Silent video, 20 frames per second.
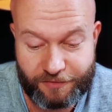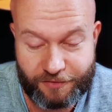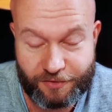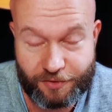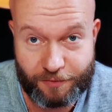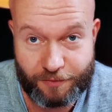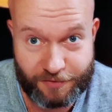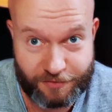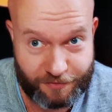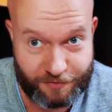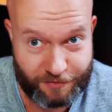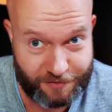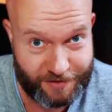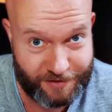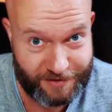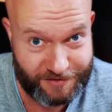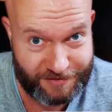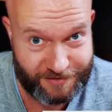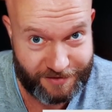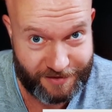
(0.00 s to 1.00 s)
to a certain
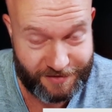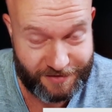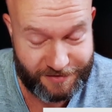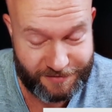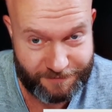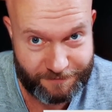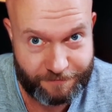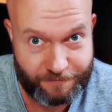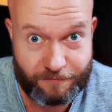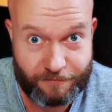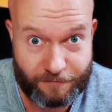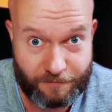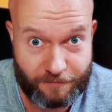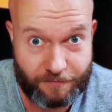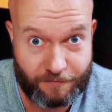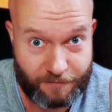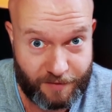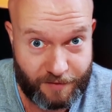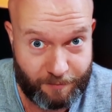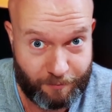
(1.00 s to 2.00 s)
extent,
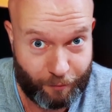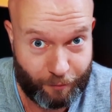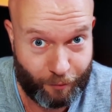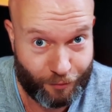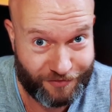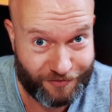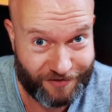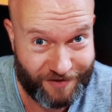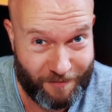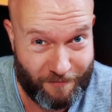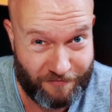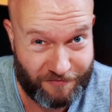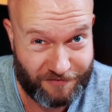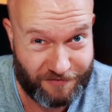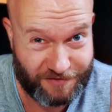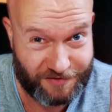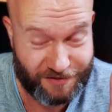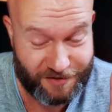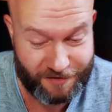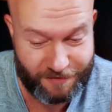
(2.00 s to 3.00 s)
important
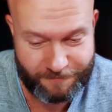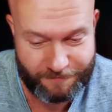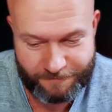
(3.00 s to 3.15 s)
emphasis here,